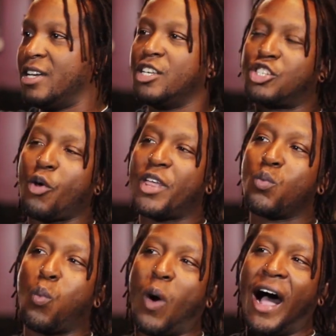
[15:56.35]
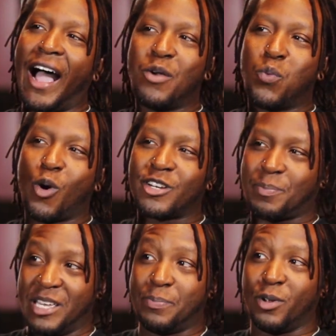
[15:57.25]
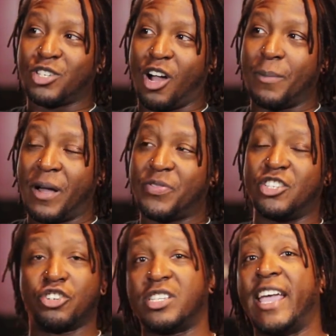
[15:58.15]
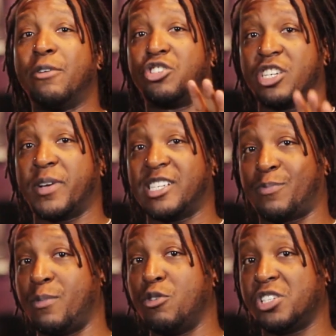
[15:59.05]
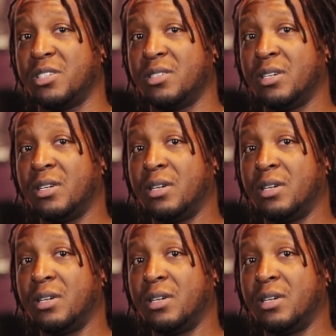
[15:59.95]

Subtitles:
Right. So then why weren't people talking about this? You're saying it was just because of promotion?